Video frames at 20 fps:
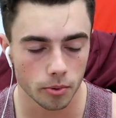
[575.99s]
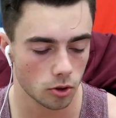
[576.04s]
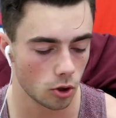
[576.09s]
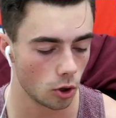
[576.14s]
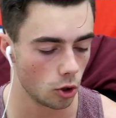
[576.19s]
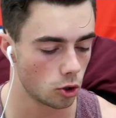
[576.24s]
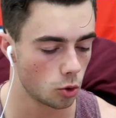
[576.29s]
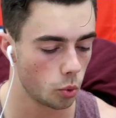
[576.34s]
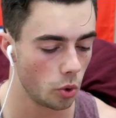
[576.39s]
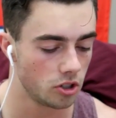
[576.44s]

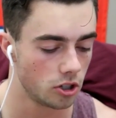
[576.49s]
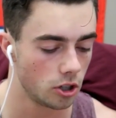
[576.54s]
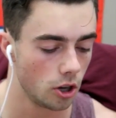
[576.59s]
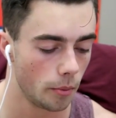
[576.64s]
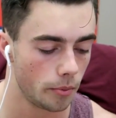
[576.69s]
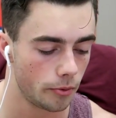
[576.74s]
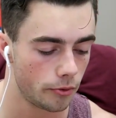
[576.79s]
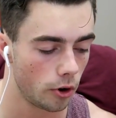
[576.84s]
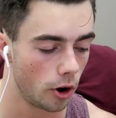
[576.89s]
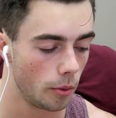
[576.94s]
So switch it
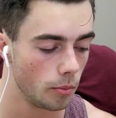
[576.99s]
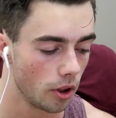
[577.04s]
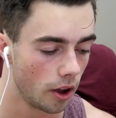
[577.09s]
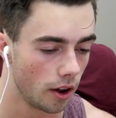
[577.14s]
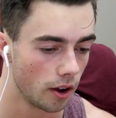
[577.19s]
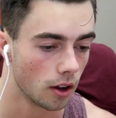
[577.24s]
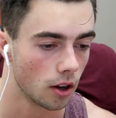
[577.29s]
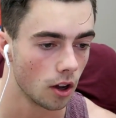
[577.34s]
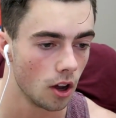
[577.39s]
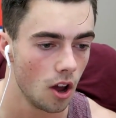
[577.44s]
up from
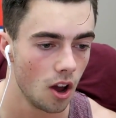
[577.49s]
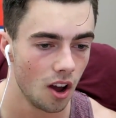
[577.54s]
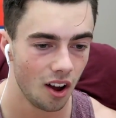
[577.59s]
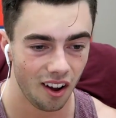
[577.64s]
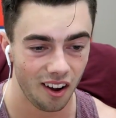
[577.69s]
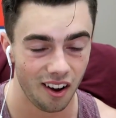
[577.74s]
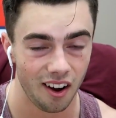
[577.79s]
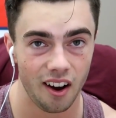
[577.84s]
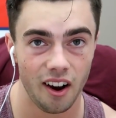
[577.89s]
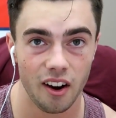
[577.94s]
like
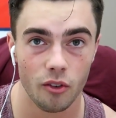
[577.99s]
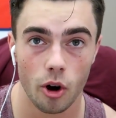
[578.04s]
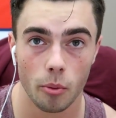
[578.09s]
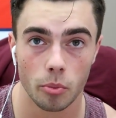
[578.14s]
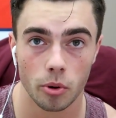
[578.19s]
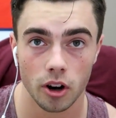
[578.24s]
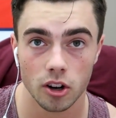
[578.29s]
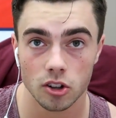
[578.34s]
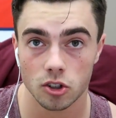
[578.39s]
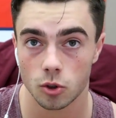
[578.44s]
a high
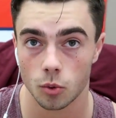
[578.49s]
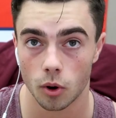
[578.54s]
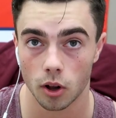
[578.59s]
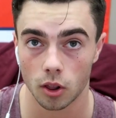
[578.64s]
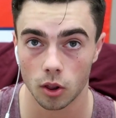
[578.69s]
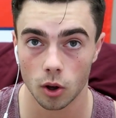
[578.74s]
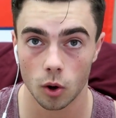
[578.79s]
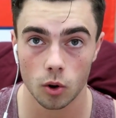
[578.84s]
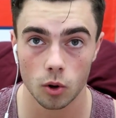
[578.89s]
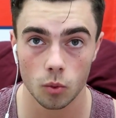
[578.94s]
rep range to a
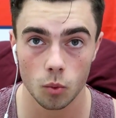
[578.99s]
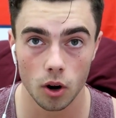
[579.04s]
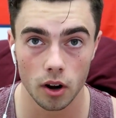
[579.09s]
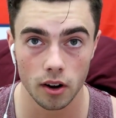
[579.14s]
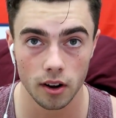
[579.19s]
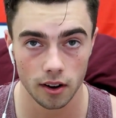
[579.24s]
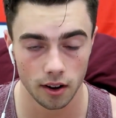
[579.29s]
lower one,